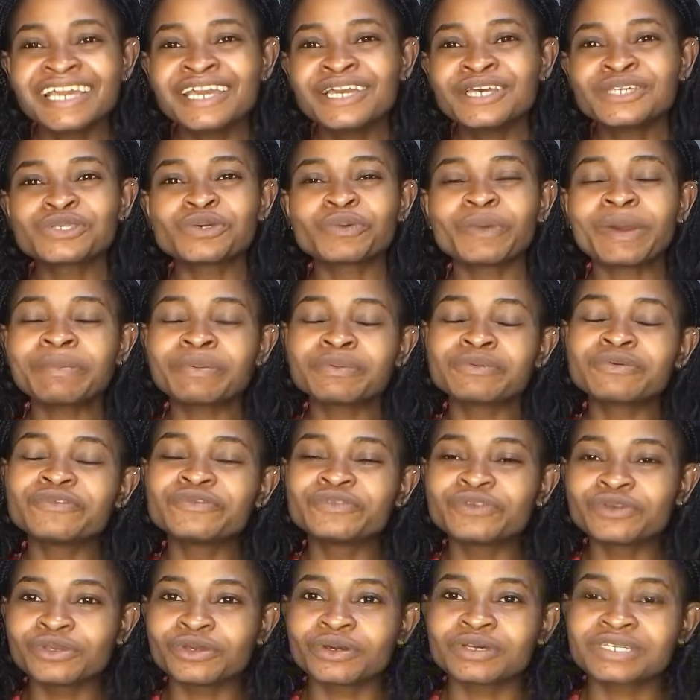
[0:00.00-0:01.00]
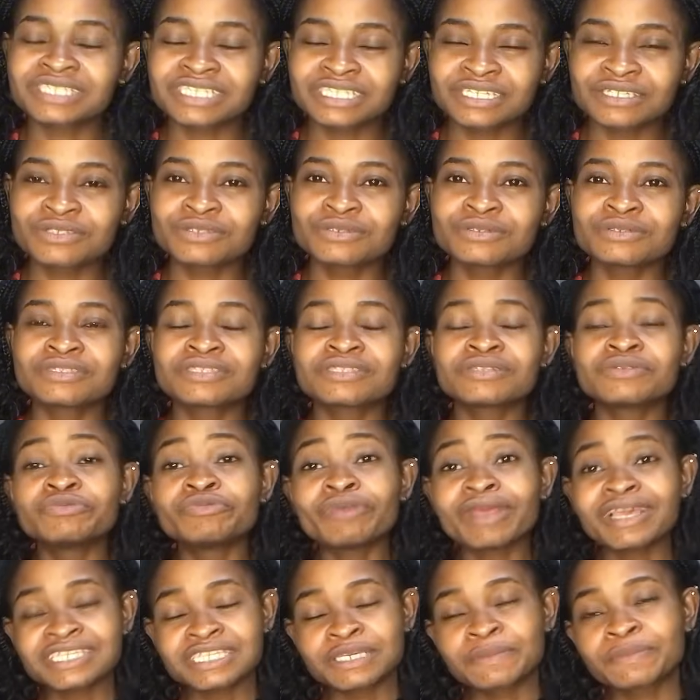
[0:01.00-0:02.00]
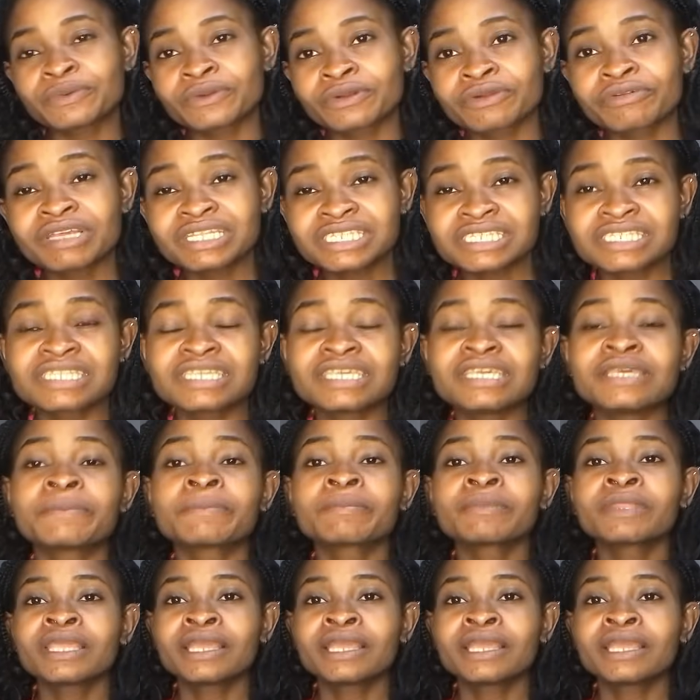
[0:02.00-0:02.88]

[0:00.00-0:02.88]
So when people view your status, reciprocate the